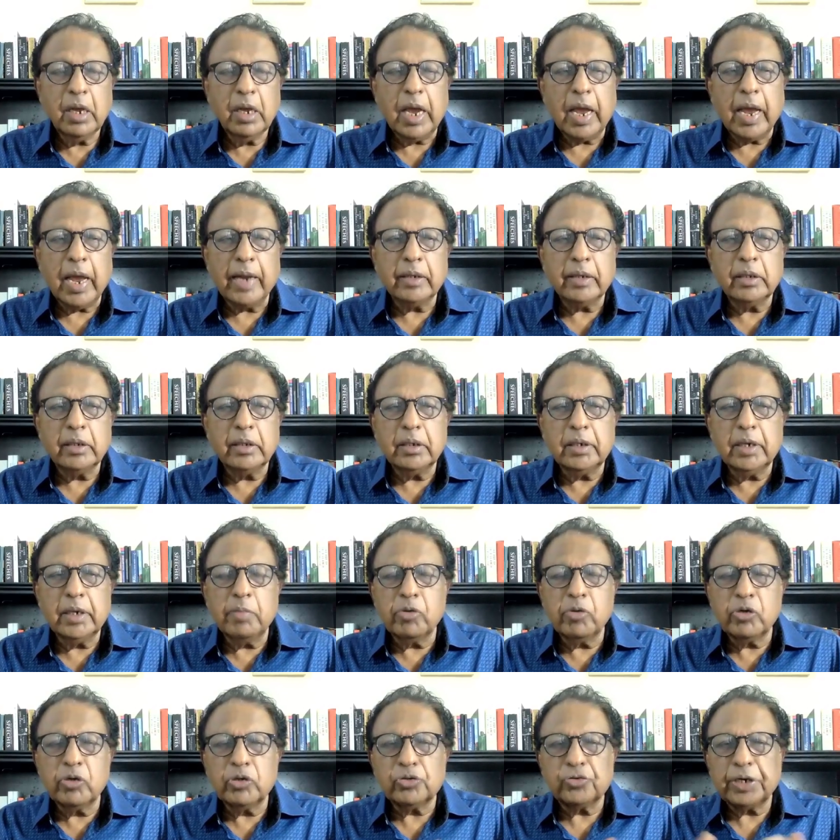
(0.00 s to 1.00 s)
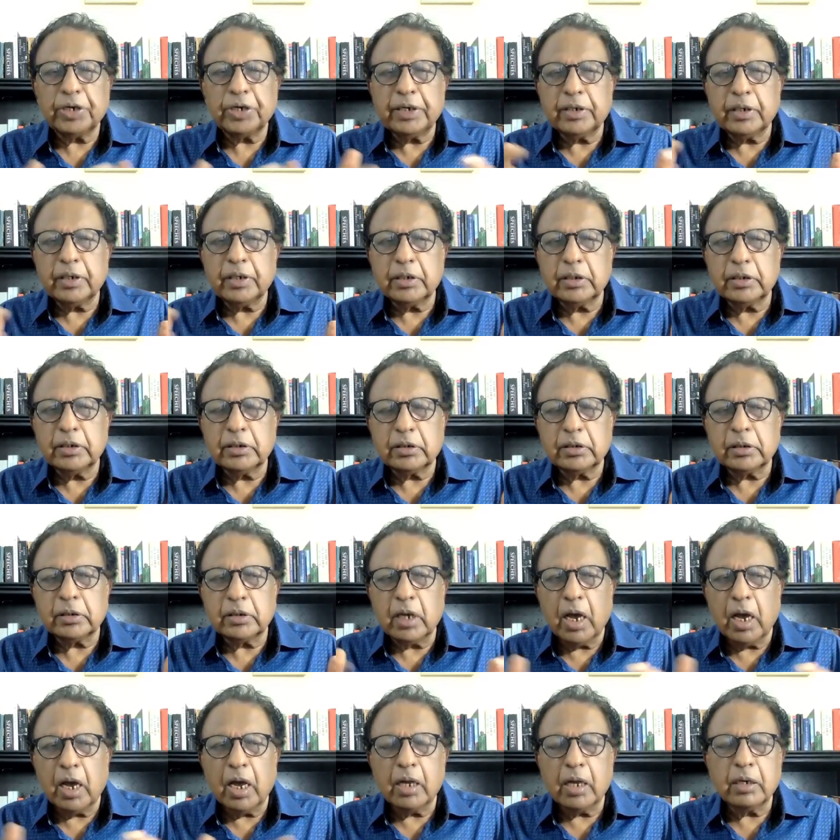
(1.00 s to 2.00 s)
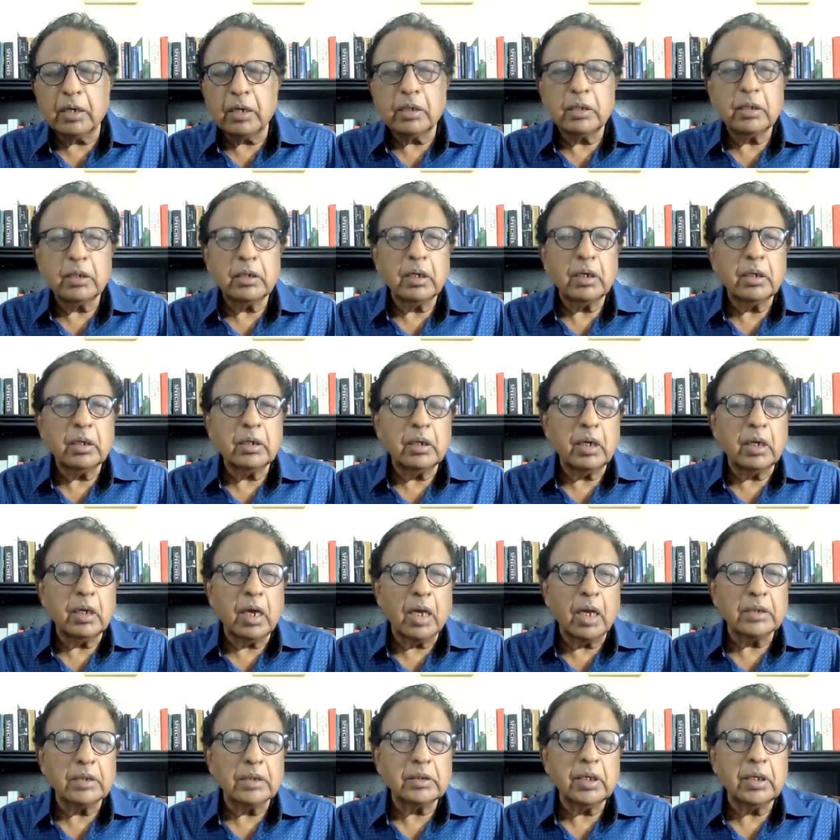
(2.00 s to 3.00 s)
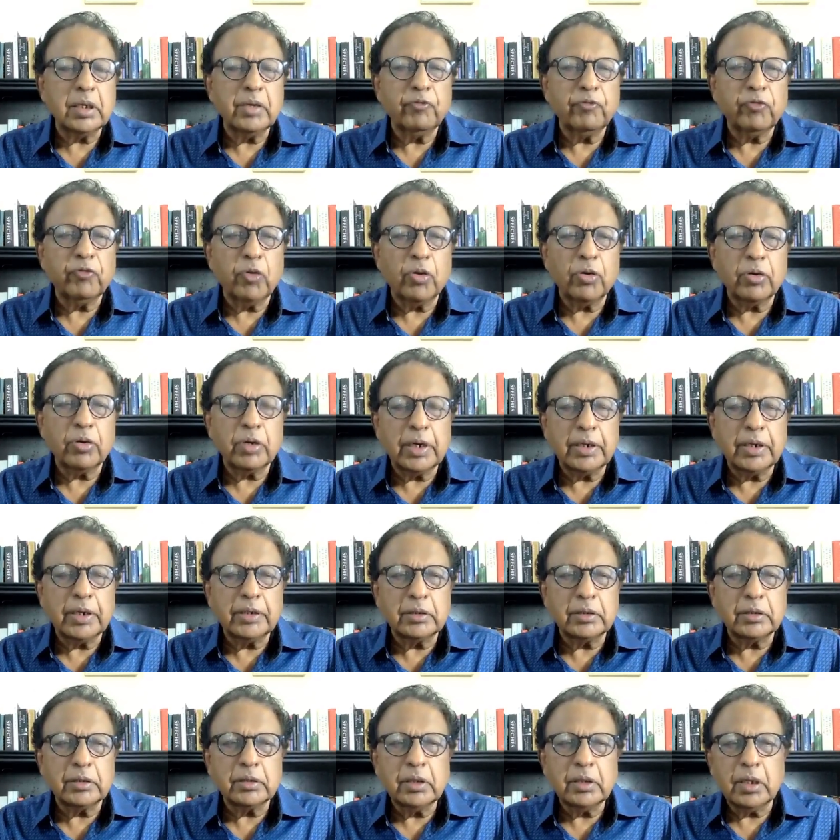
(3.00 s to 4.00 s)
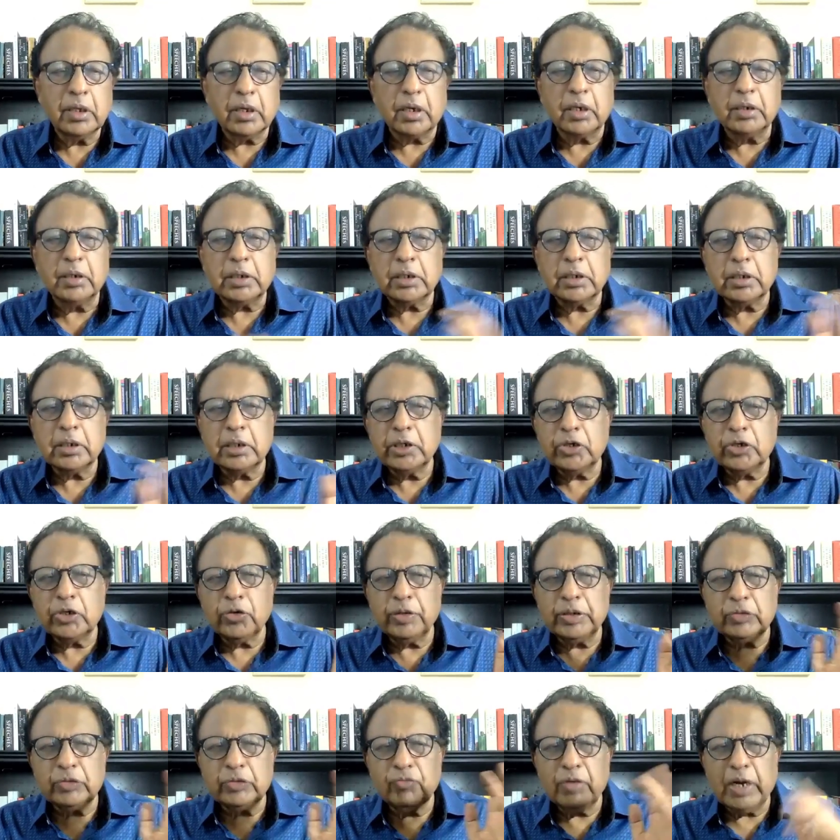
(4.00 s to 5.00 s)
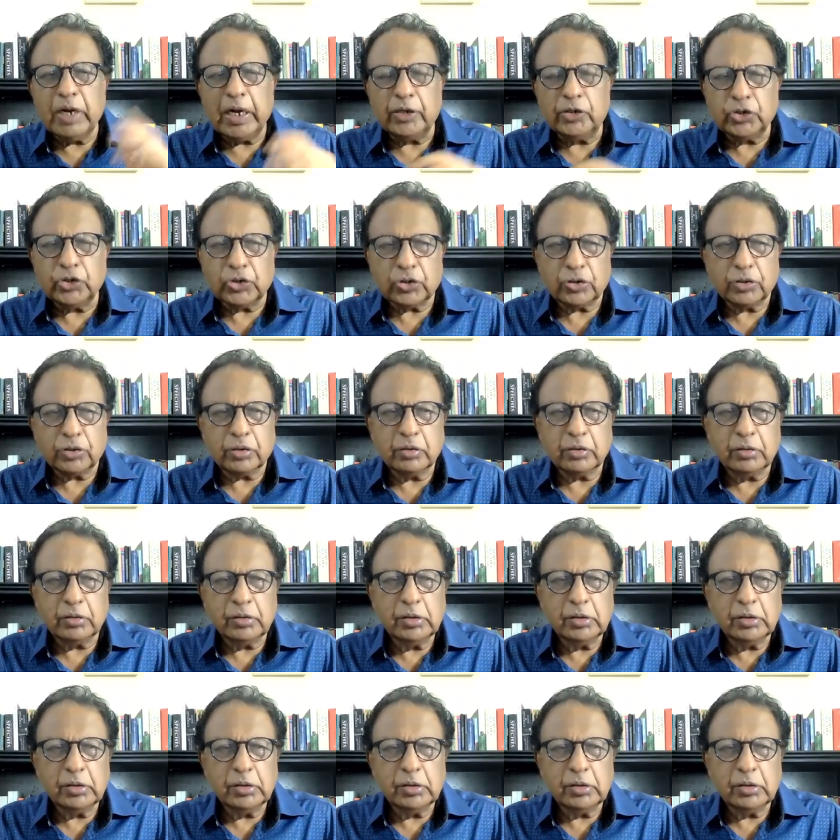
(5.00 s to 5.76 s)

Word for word: and the demonstrators are asking for his return to his village.